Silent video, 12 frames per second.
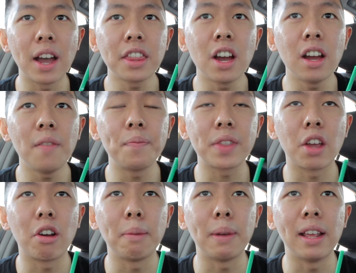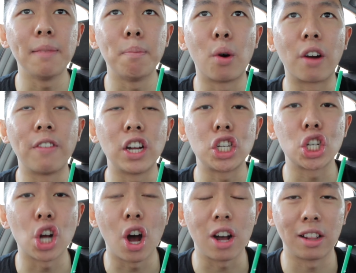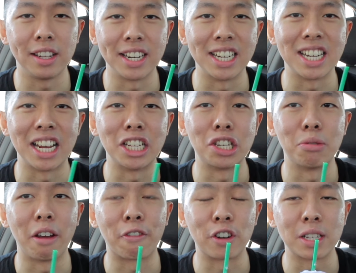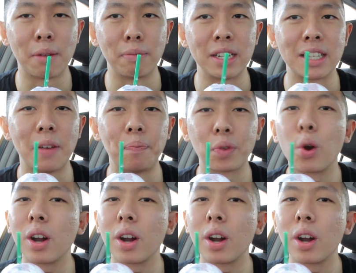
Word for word: I thought there would be more of a chocolatey taste to it for some reason,